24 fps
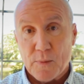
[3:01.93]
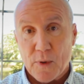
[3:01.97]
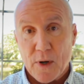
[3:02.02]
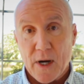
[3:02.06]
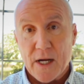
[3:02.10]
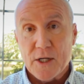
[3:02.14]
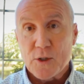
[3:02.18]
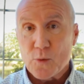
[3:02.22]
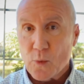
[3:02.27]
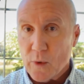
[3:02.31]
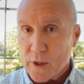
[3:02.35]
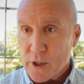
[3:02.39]

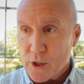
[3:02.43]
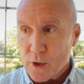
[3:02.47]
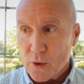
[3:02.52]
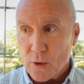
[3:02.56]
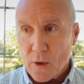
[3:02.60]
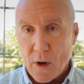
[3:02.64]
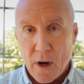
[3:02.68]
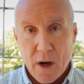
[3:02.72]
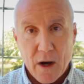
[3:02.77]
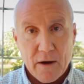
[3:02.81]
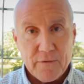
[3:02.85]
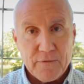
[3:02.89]
price, what
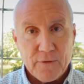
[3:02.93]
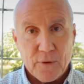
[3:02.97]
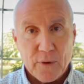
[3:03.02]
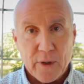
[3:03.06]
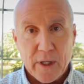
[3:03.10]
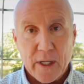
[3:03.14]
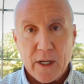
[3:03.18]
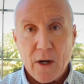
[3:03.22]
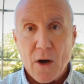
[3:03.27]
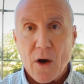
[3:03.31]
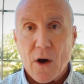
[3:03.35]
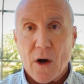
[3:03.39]
you're
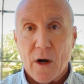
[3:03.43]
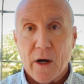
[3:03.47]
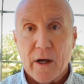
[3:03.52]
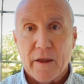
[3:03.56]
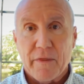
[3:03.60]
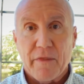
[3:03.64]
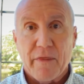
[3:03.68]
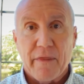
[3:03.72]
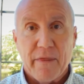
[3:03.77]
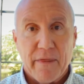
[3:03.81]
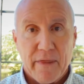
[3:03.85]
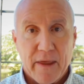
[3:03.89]
offering
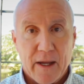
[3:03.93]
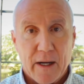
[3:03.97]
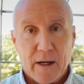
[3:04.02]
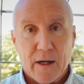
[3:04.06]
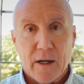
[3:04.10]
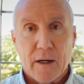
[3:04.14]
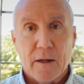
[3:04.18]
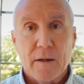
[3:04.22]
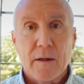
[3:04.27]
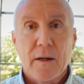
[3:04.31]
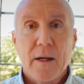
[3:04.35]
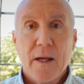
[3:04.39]
on
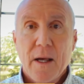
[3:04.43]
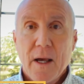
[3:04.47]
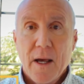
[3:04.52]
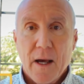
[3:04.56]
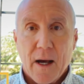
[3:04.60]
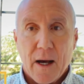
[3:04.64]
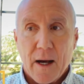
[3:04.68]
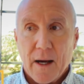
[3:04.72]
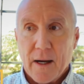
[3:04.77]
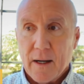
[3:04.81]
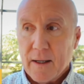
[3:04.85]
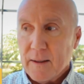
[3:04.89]
their
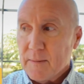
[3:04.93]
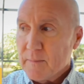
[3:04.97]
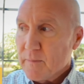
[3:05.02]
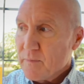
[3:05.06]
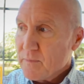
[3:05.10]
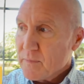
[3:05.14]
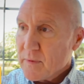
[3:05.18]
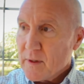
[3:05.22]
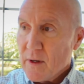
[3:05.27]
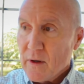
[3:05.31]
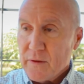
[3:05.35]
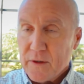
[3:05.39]
um,
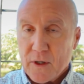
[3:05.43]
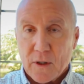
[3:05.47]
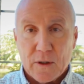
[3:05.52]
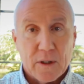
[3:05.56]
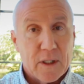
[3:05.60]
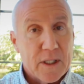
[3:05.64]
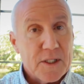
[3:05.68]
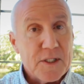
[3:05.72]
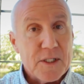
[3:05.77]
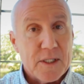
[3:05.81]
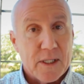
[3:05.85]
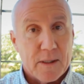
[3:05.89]
on their
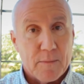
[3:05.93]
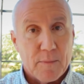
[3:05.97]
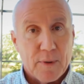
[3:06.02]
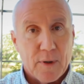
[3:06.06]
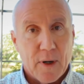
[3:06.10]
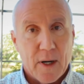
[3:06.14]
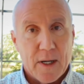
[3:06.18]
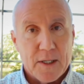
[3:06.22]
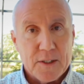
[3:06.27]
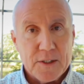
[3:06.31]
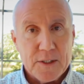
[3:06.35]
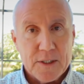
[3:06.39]
listing
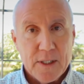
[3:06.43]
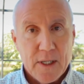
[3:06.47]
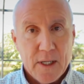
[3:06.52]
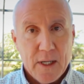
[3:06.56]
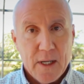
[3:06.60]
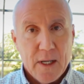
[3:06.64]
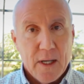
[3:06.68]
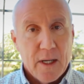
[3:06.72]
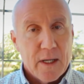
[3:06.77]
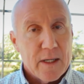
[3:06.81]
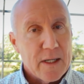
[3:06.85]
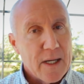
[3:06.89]
price
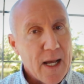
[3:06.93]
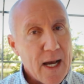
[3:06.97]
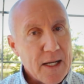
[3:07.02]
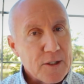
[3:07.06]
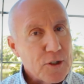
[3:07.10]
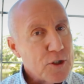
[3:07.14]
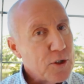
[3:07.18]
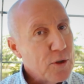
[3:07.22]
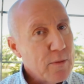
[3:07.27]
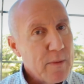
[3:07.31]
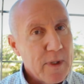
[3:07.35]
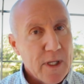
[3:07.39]
not
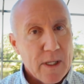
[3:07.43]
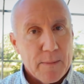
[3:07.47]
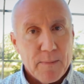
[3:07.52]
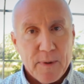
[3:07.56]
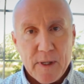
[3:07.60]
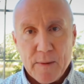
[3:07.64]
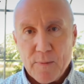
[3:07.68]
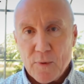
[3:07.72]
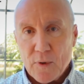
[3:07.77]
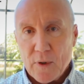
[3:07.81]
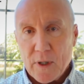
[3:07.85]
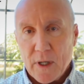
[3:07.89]
too many
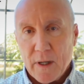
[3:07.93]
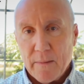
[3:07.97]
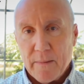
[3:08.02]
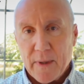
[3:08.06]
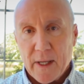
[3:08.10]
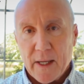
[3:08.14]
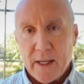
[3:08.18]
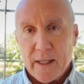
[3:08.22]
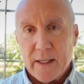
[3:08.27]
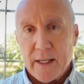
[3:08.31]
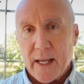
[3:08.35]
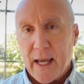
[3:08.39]
people come
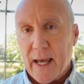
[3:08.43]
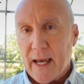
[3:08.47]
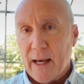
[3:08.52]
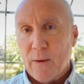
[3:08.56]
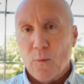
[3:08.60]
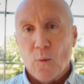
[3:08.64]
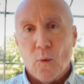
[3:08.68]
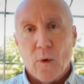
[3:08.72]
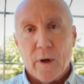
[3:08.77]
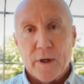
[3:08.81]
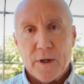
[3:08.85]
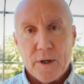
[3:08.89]
in at
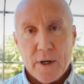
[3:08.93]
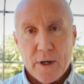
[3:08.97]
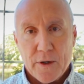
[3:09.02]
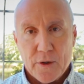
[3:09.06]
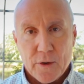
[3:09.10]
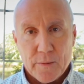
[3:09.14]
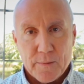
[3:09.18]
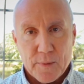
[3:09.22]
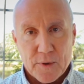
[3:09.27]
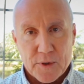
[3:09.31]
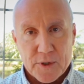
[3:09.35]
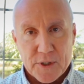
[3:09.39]

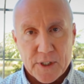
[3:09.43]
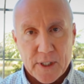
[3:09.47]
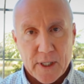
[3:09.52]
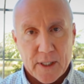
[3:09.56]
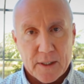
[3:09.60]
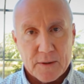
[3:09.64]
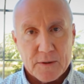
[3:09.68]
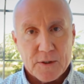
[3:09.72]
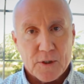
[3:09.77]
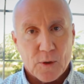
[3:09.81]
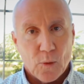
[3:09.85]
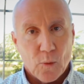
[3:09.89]

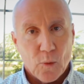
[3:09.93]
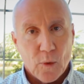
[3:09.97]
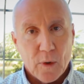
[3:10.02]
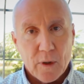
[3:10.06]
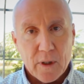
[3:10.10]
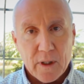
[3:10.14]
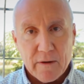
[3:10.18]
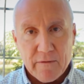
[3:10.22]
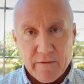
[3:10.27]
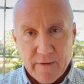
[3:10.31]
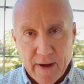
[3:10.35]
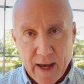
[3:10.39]
100%. So
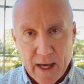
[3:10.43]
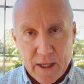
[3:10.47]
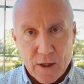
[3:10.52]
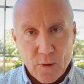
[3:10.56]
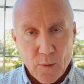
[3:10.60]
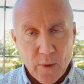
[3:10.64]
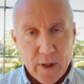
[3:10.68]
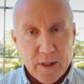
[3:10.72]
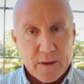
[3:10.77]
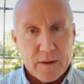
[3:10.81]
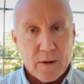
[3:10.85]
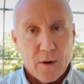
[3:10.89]
we'll
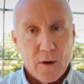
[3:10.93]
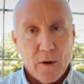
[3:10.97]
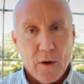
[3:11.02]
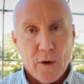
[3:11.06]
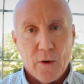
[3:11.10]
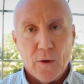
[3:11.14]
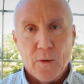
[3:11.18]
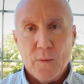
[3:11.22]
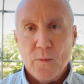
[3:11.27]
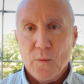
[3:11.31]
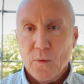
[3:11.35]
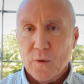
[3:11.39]
evaluate the
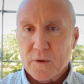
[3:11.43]
home.